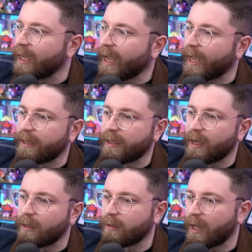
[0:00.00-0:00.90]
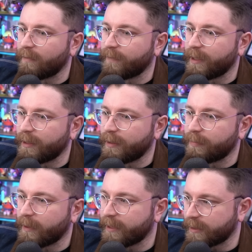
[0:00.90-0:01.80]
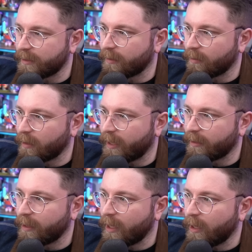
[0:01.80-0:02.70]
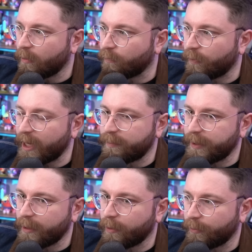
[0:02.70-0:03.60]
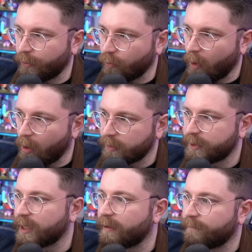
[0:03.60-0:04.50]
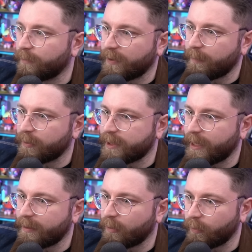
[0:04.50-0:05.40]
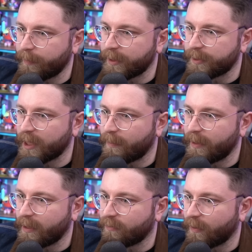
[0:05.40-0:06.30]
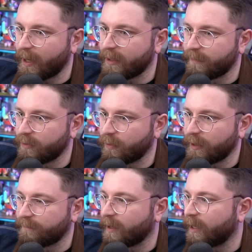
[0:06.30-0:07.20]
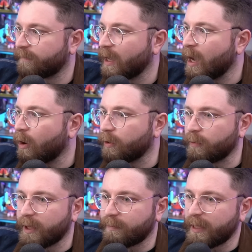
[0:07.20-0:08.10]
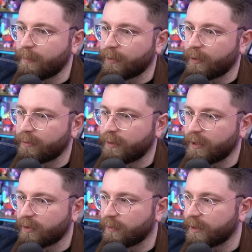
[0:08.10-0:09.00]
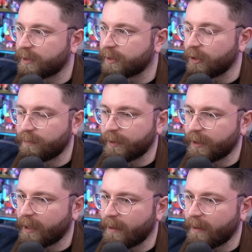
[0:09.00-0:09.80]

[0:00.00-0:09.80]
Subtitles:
And a lot of it plays into the like red pill the wall stuff, where they pretend that women stop being attractive at 25, or you'll get people that'll do these really stupid